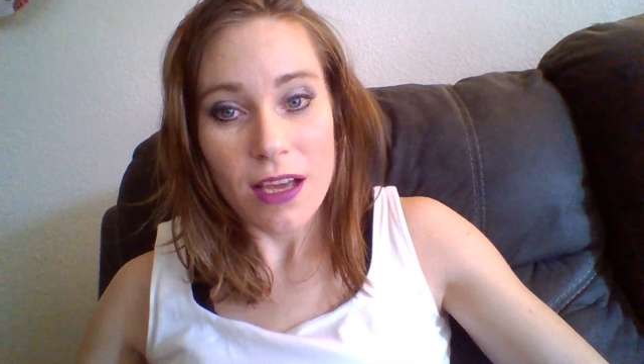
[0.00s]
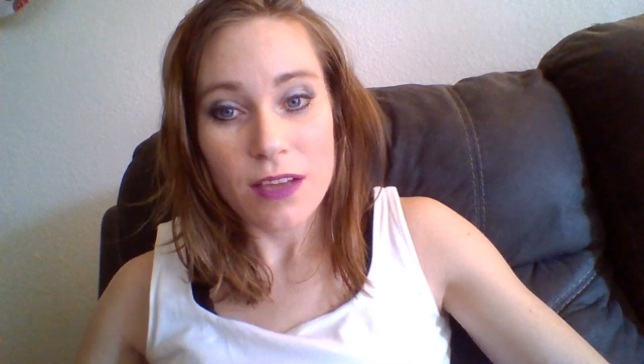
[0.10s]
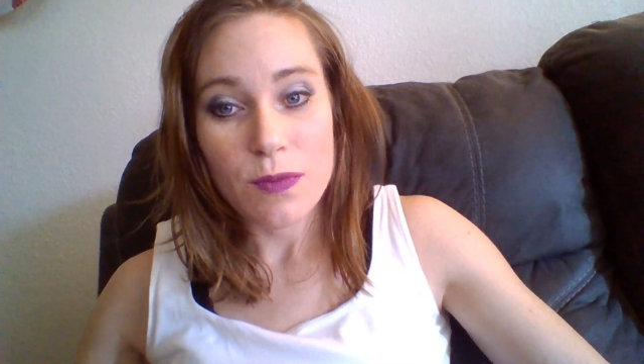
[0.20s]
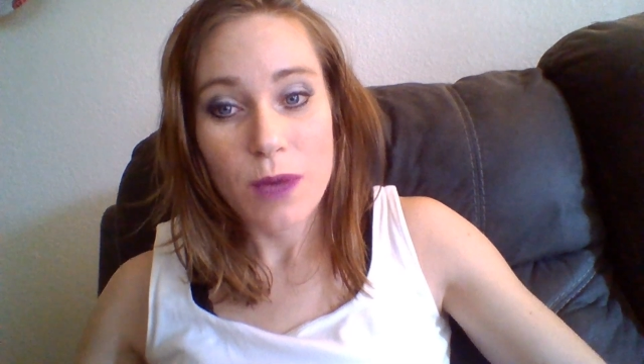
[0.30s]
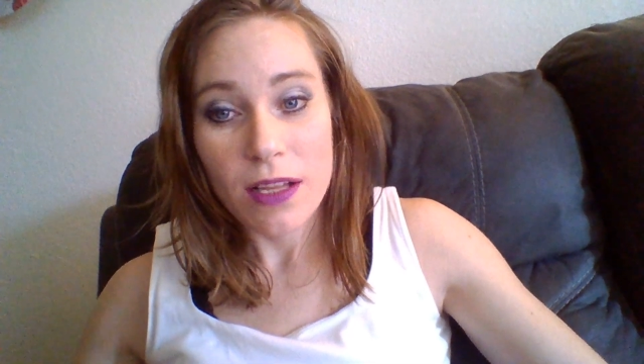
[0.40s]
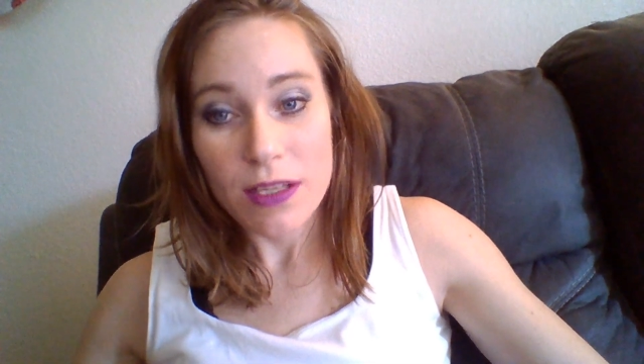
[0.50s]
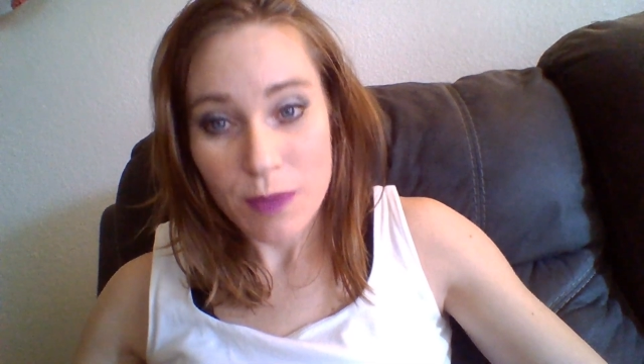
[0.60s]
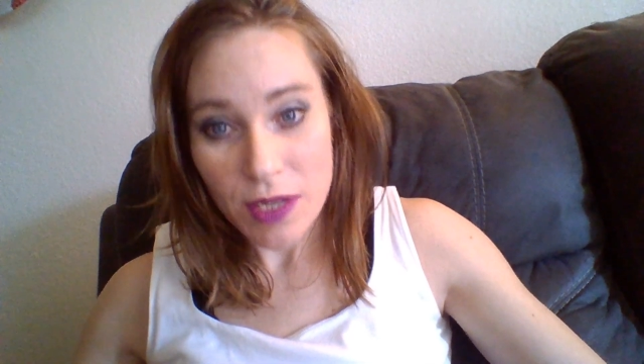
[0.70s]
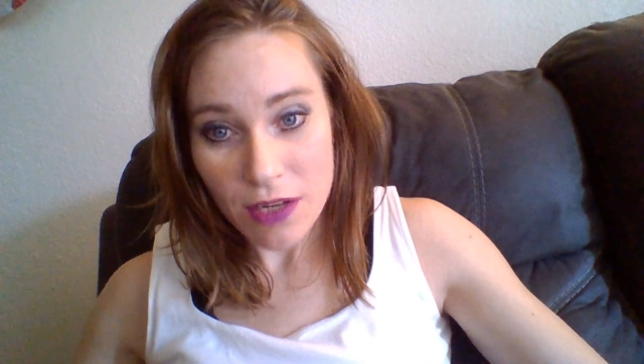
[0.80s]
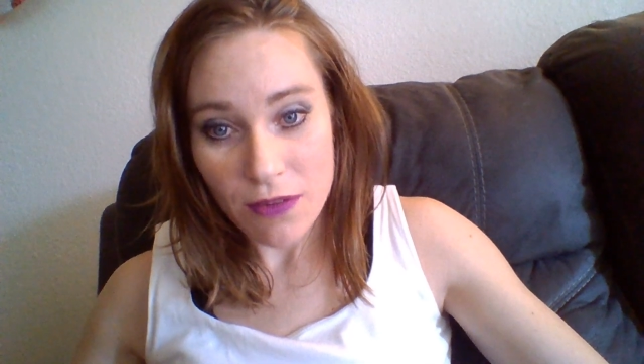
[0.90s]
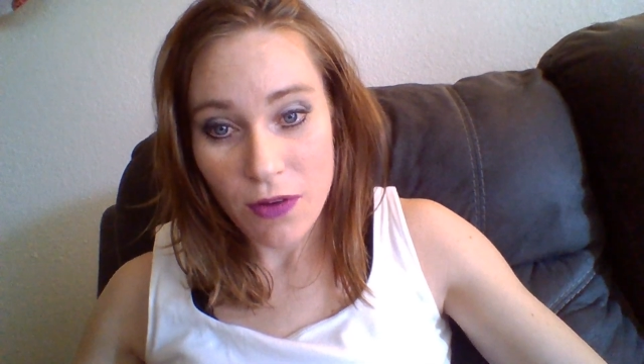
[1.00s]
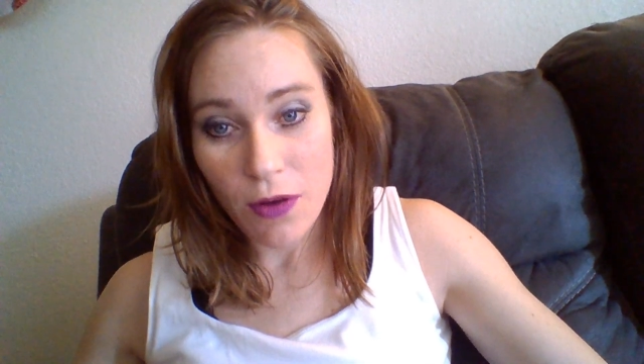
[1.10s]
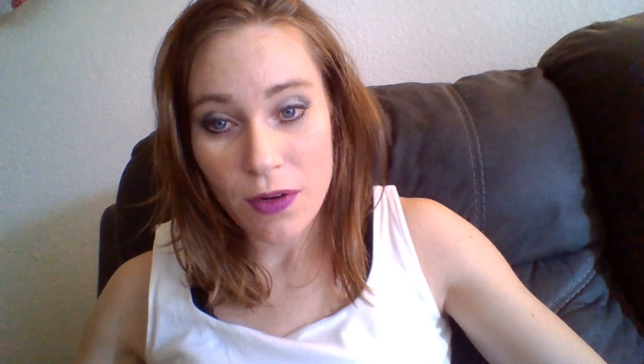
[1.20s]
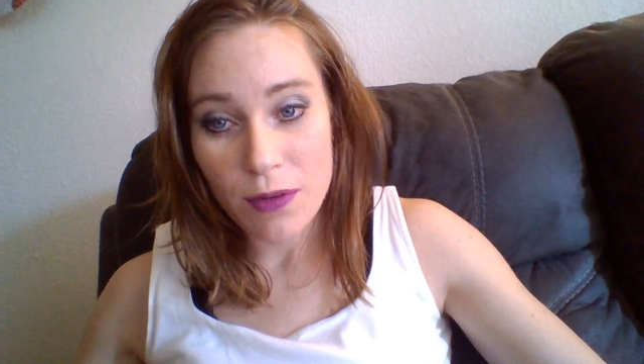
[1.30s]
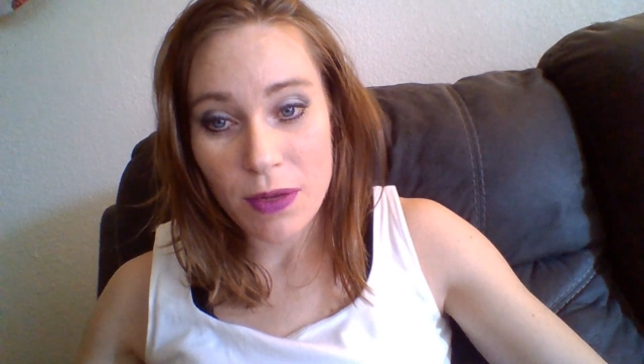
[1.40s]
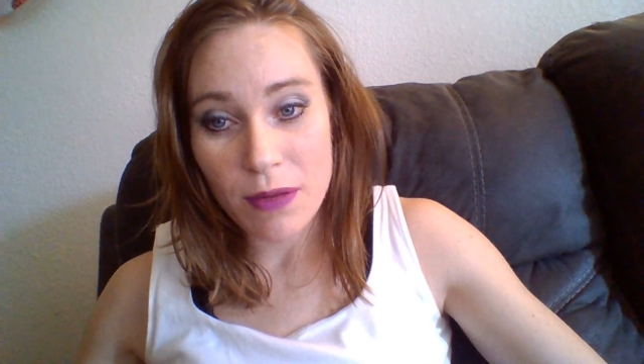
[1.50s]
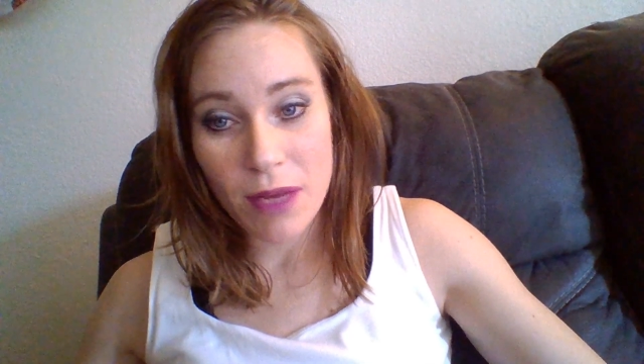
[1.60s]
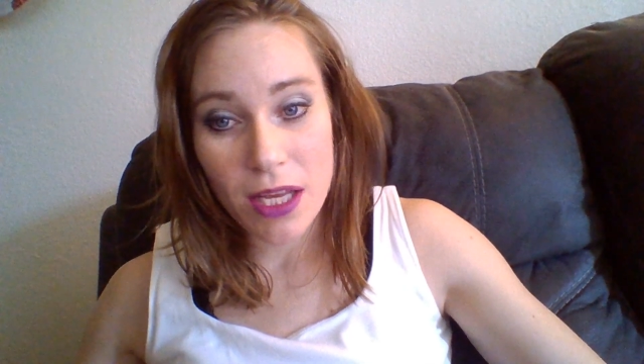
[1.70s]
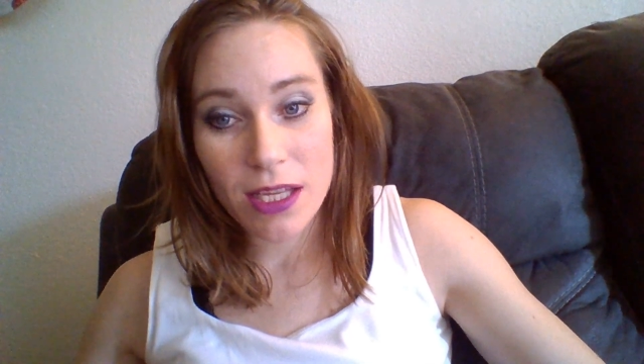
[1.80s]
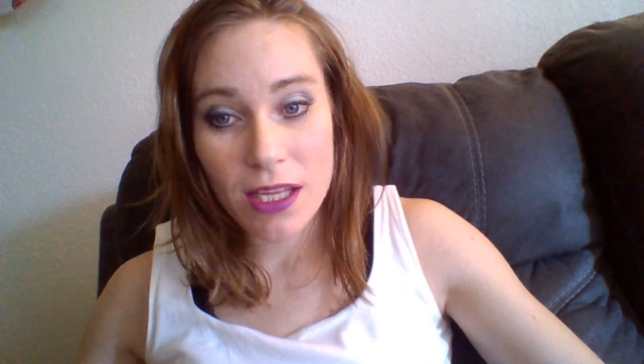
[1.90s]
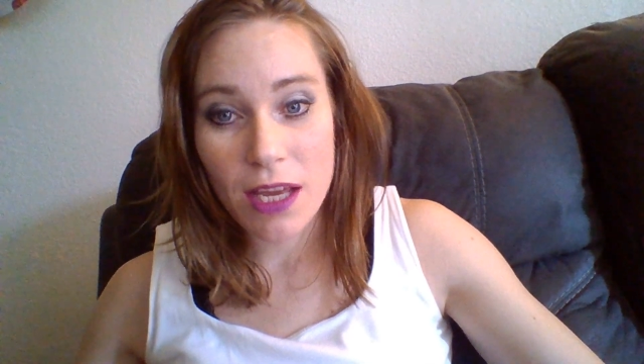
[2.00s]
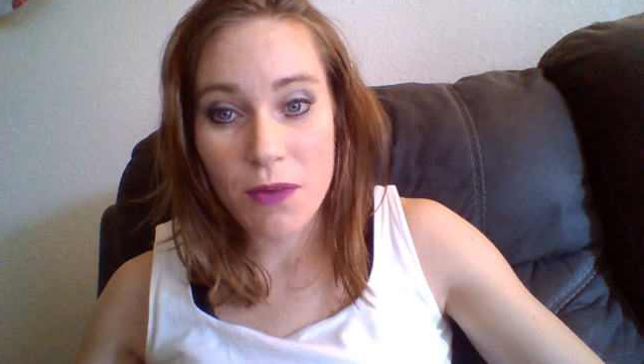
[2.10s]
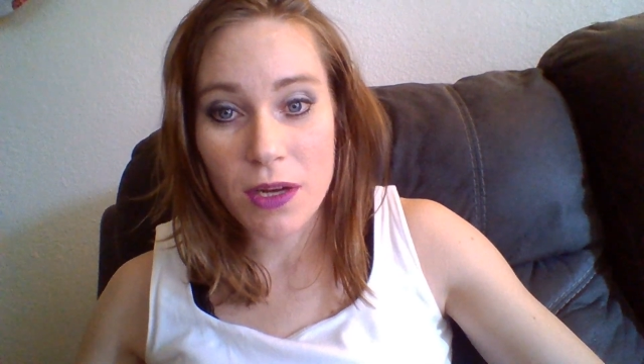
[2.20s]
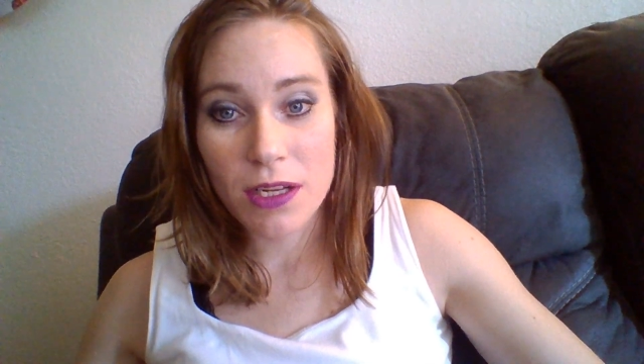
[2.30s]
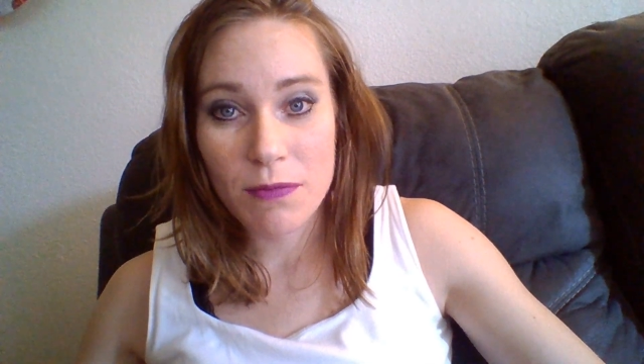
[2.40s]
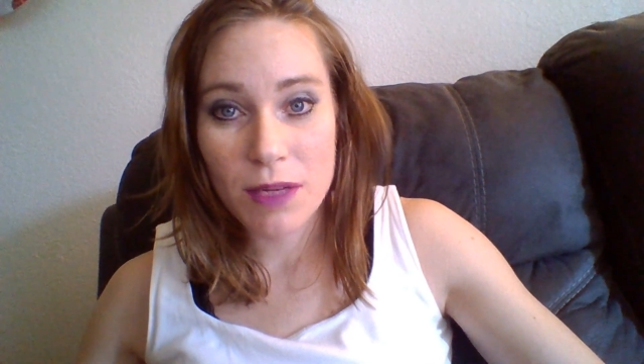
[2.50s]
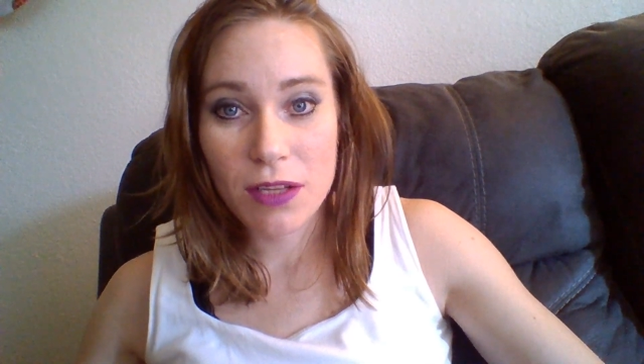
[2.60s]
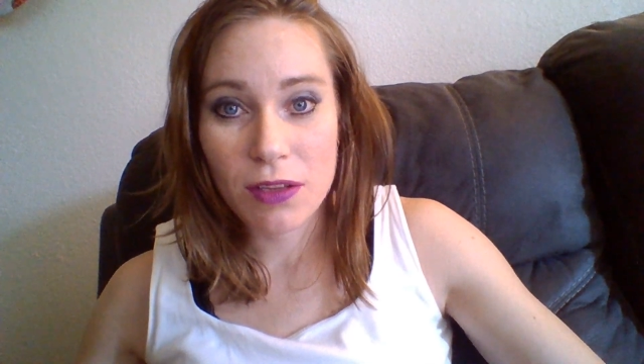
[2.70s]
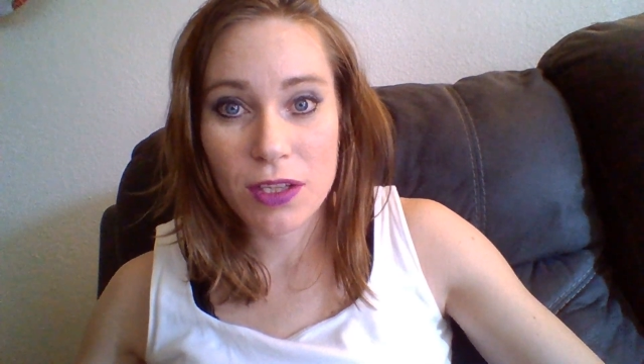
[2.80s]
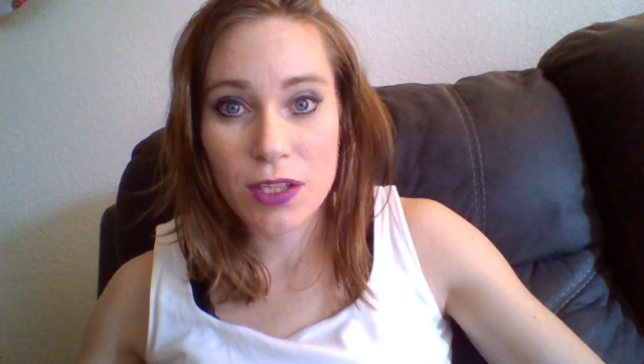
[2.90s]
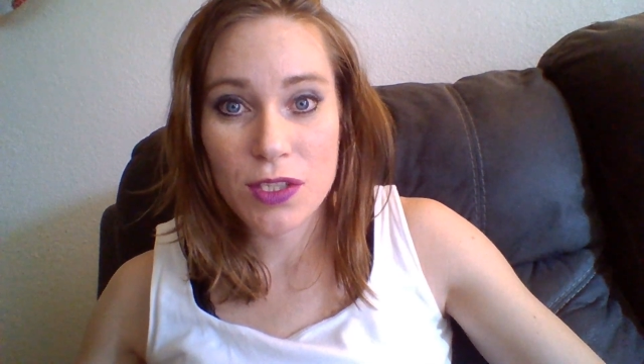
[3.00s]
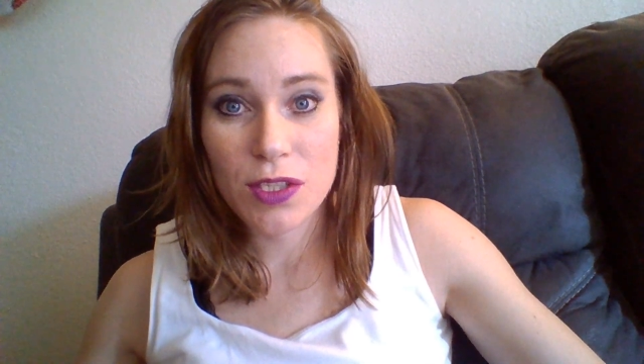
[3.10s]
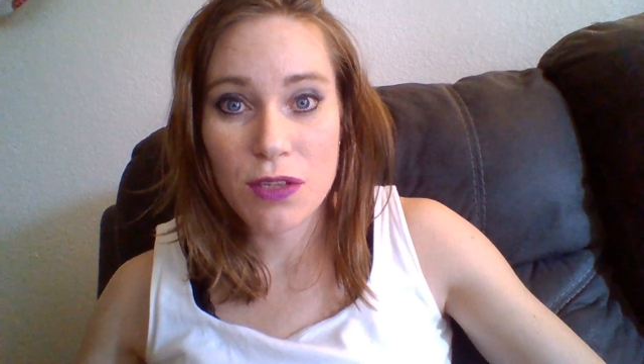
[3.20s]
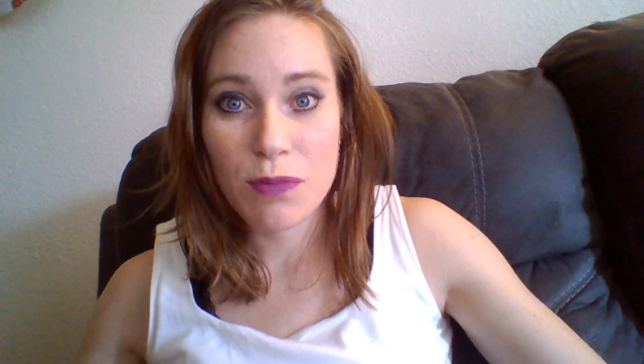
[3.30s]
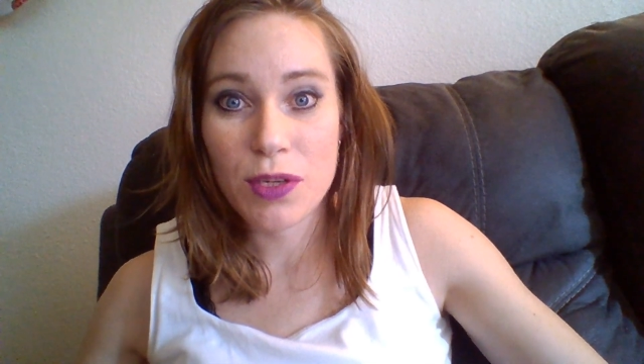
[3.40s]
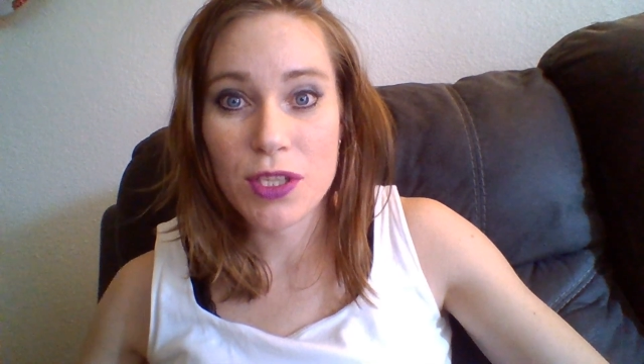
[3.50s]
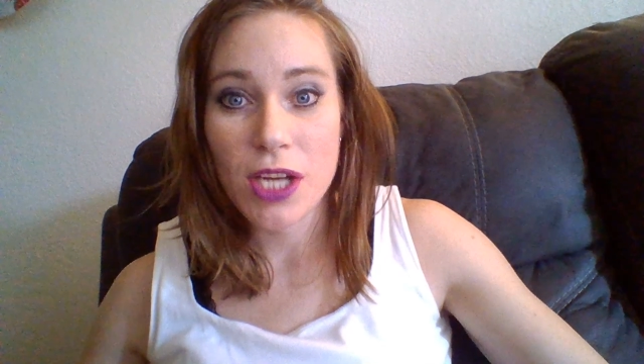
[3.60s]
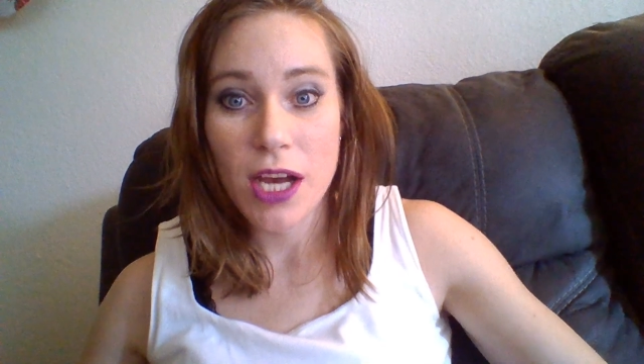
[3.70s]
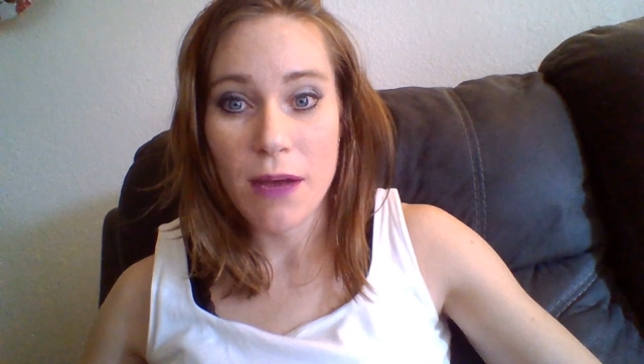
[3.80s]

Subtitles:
as well as bending forward, but mainly they wanted me to learn to push